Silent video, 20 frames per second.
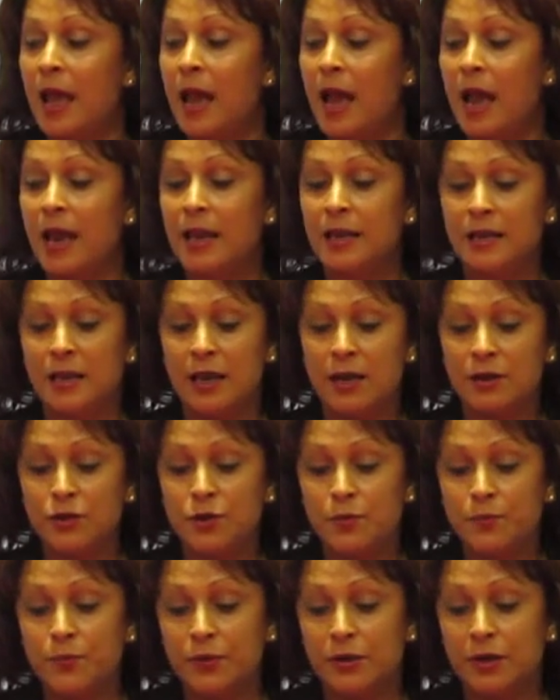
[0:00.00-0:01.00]
and then
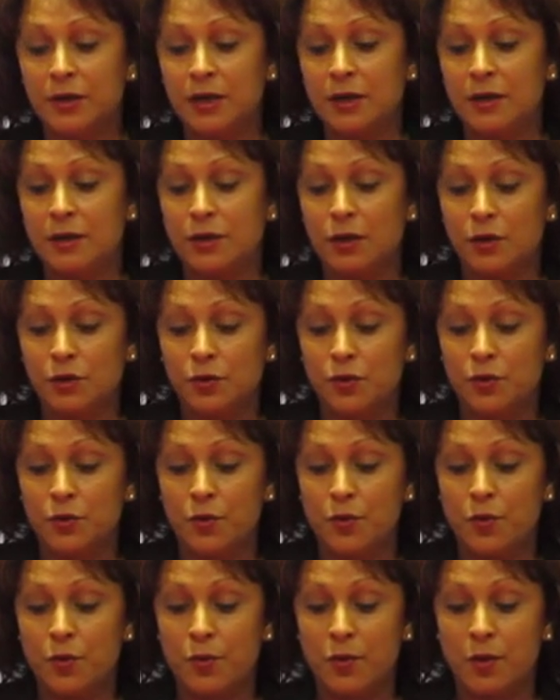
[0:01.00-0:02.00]
you put in
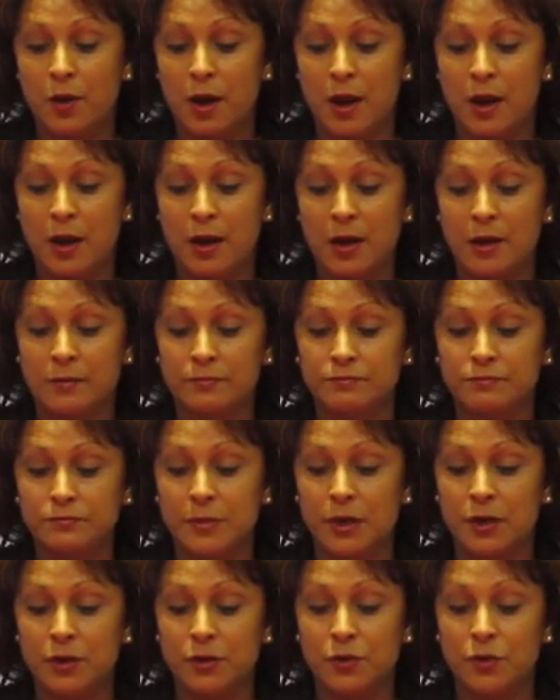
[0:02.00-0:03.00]
your
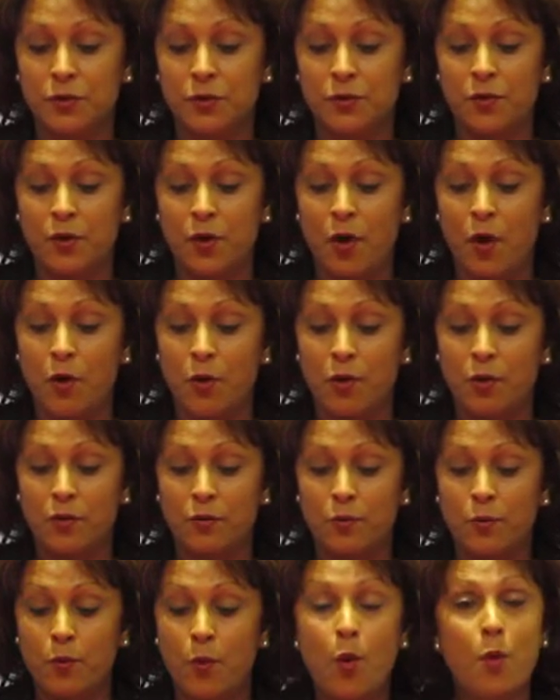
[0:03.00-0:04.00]

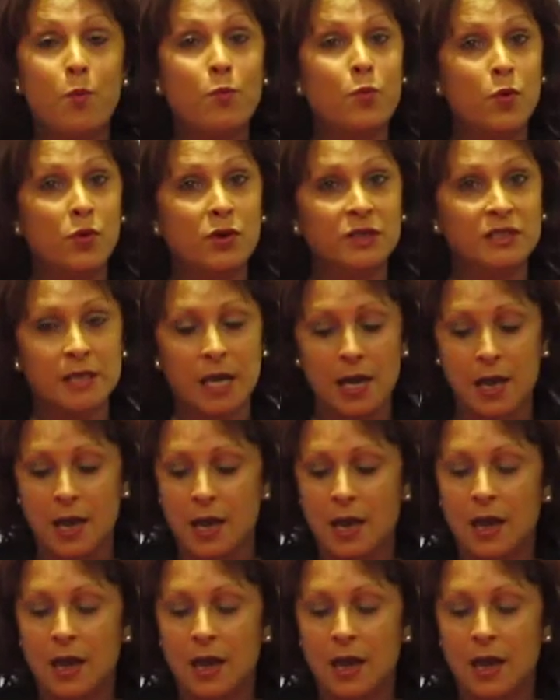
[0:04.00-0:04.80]
hot warm water.